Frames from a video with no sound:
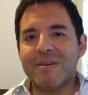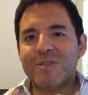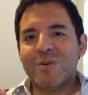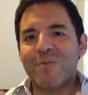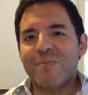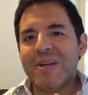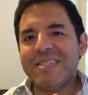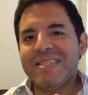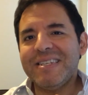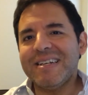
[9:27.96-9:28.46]

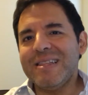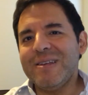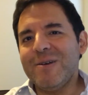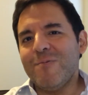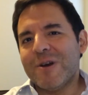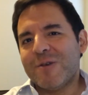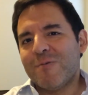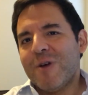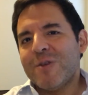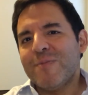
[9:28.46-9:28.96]
So basically
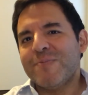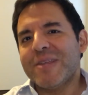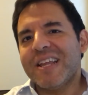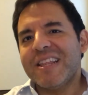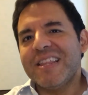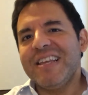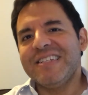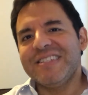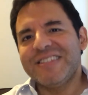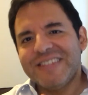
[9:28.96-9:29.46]
what quantum
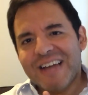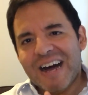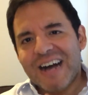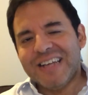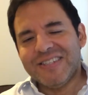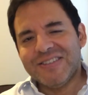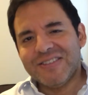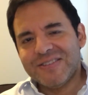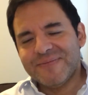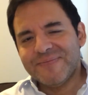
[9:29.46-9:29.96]
techniques
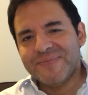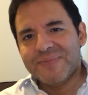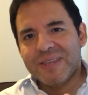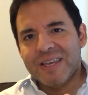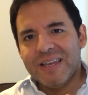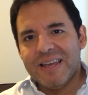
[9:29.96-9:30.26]
does,